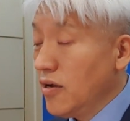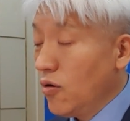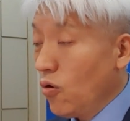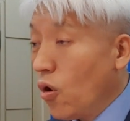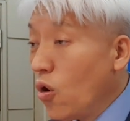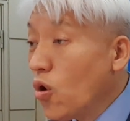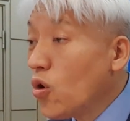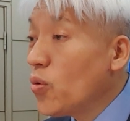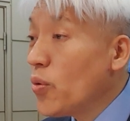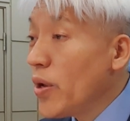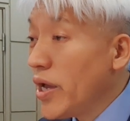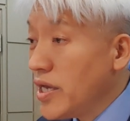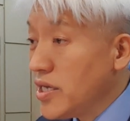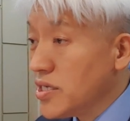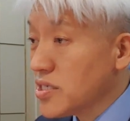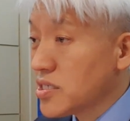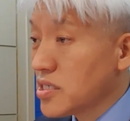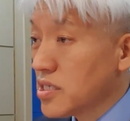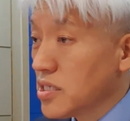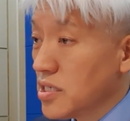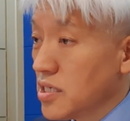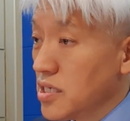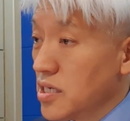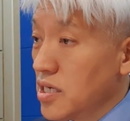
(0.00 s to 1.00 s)

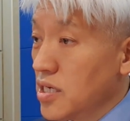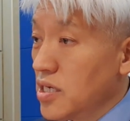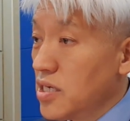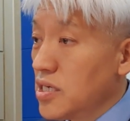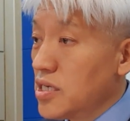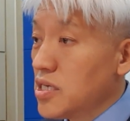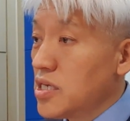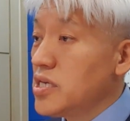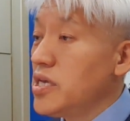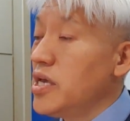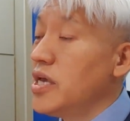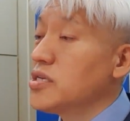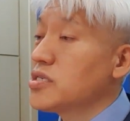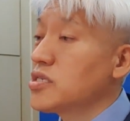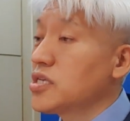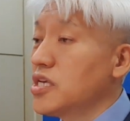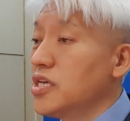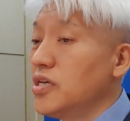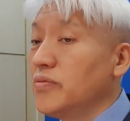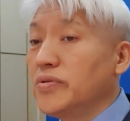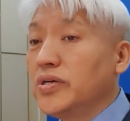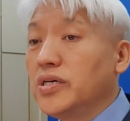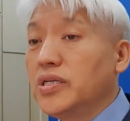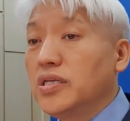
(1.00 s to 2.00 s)
always He has
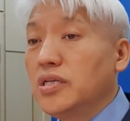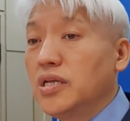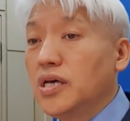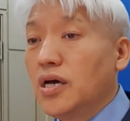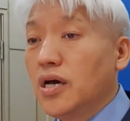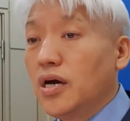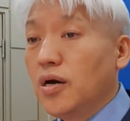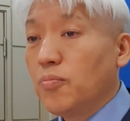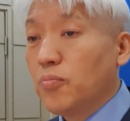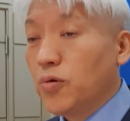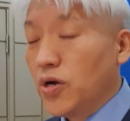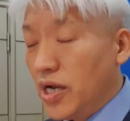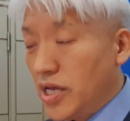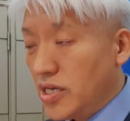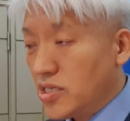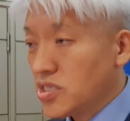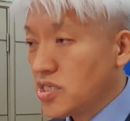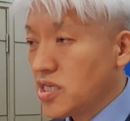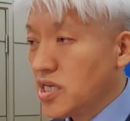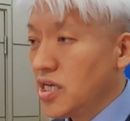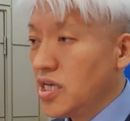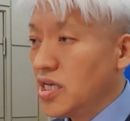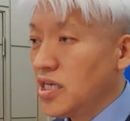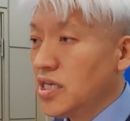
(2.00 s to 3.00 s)
given
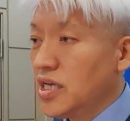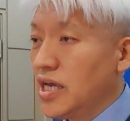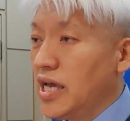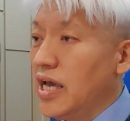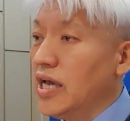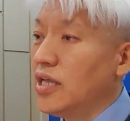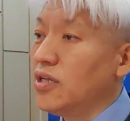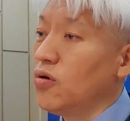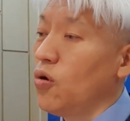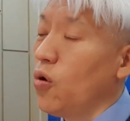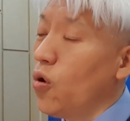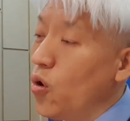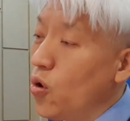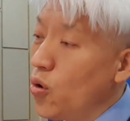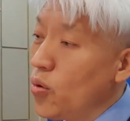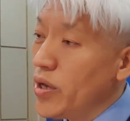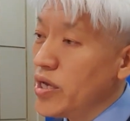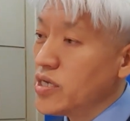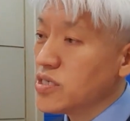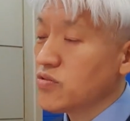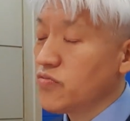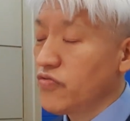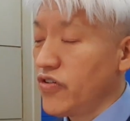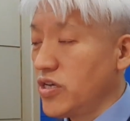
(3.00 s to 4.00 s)
blessing and
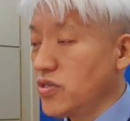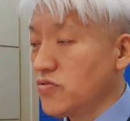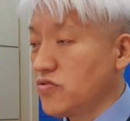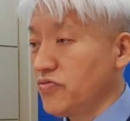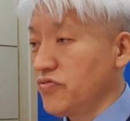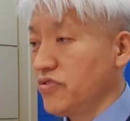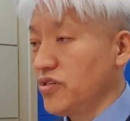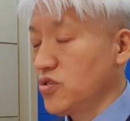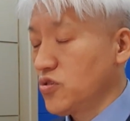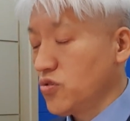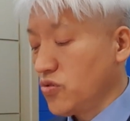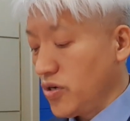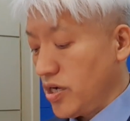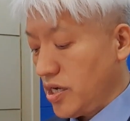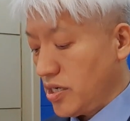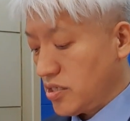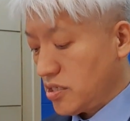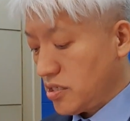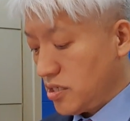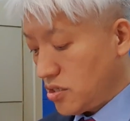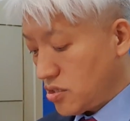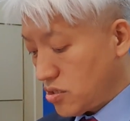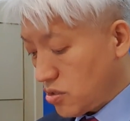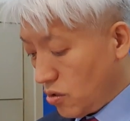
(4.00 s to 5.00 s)
always faithful to
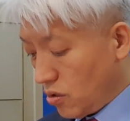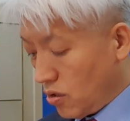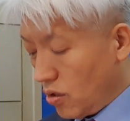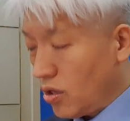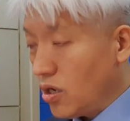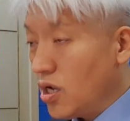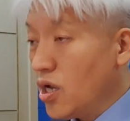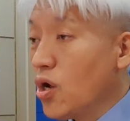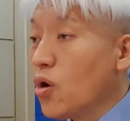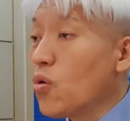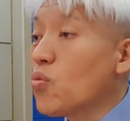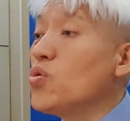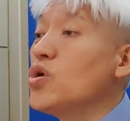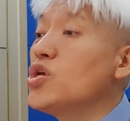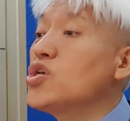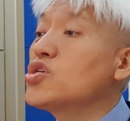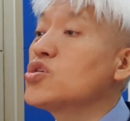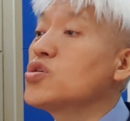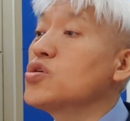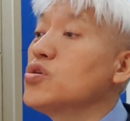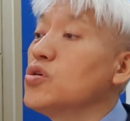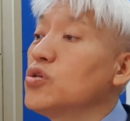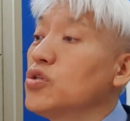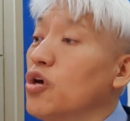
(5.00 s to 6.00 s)
us. So we
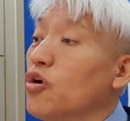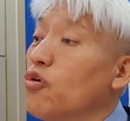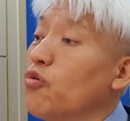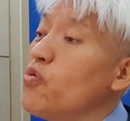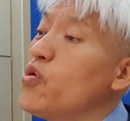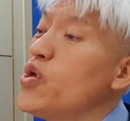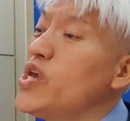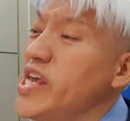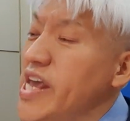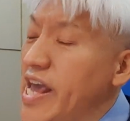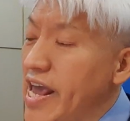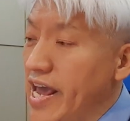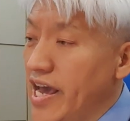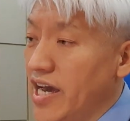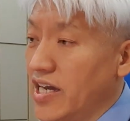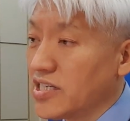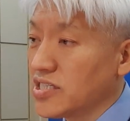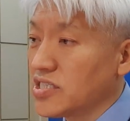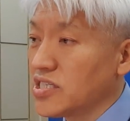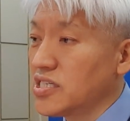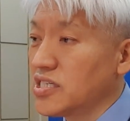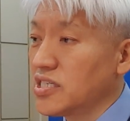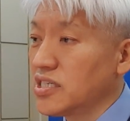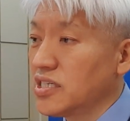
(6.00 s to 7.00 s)
should
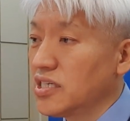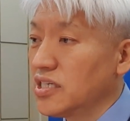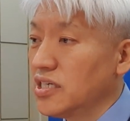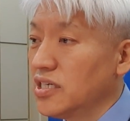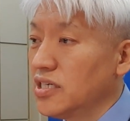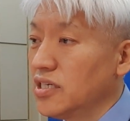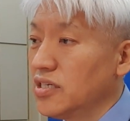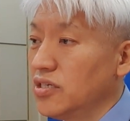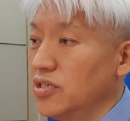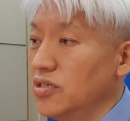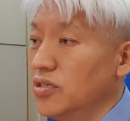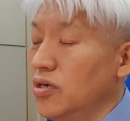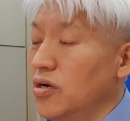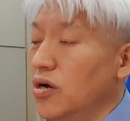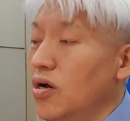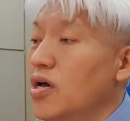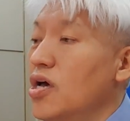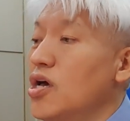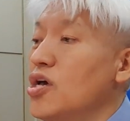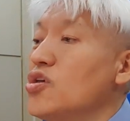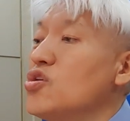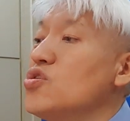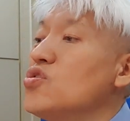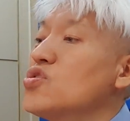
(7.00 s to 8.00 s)
react, you know.
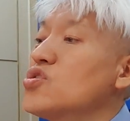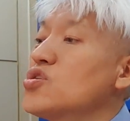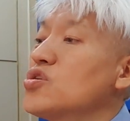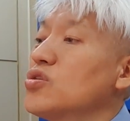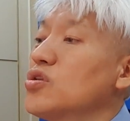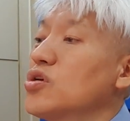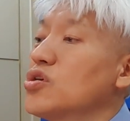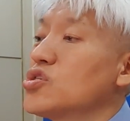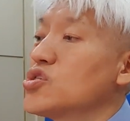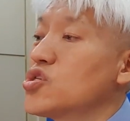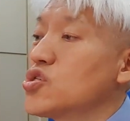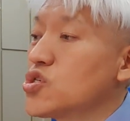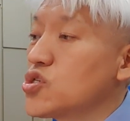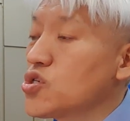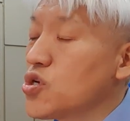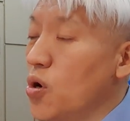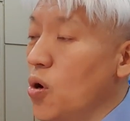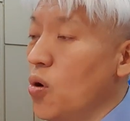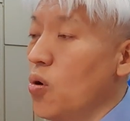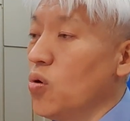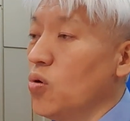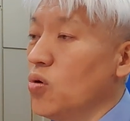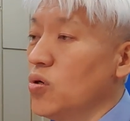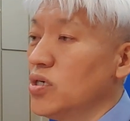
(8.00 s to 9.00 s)
You should
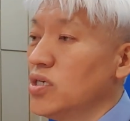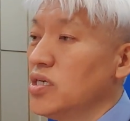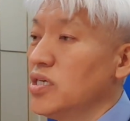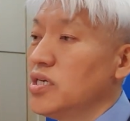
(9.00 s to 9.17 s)
show